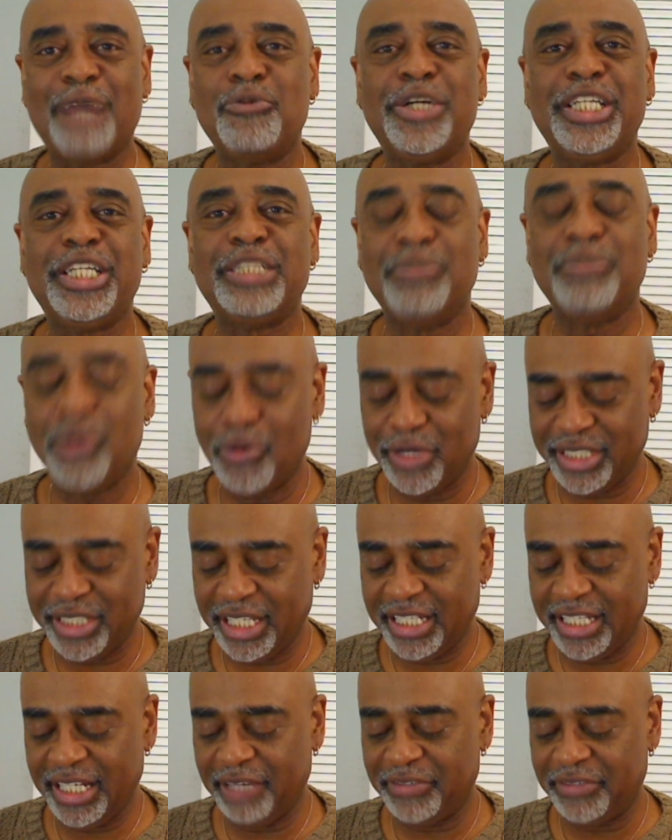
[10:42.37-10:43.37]
what is born
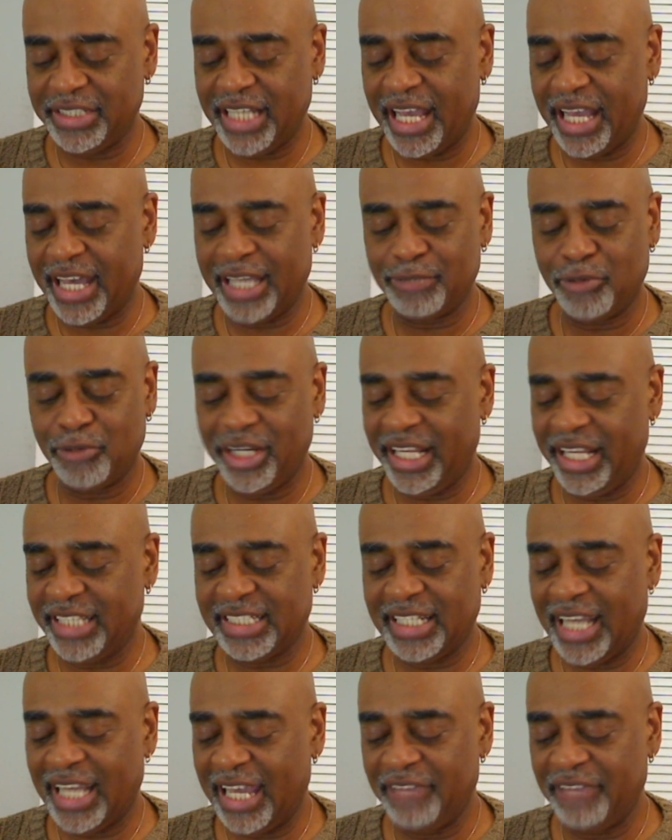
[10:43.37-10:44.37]
can never die, and what has
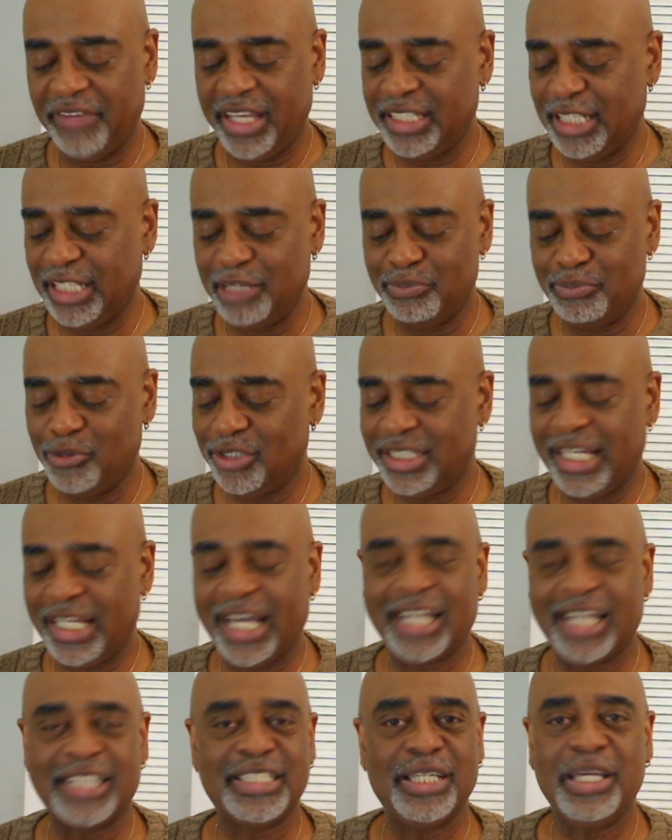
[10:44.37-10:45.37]
life has
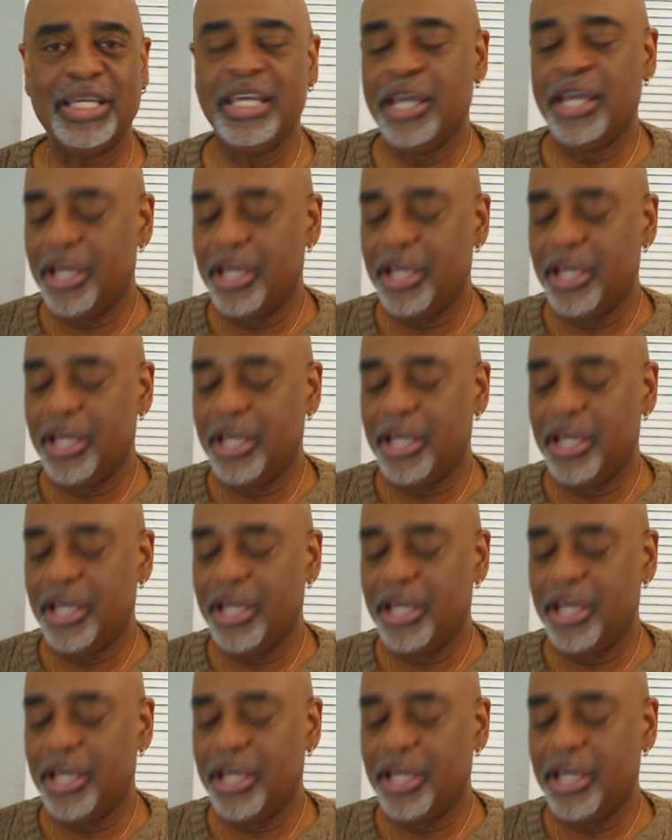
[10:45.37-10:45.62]
immortality.